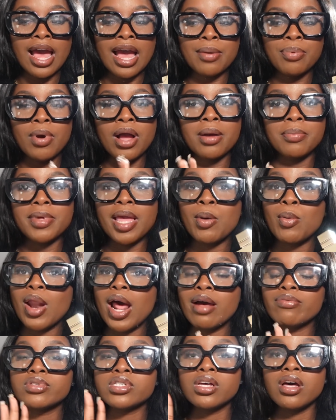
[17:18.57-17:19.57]
I probably would
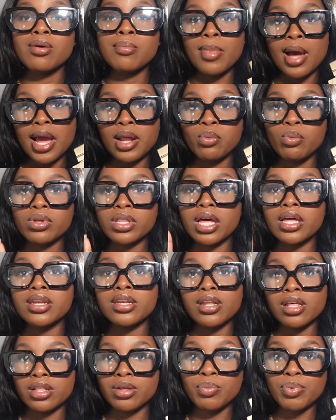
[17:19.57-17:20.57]
have to combine with
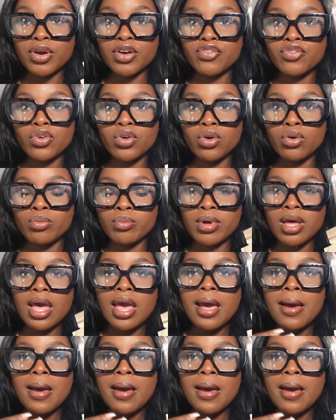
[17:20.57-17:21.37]
another perfume.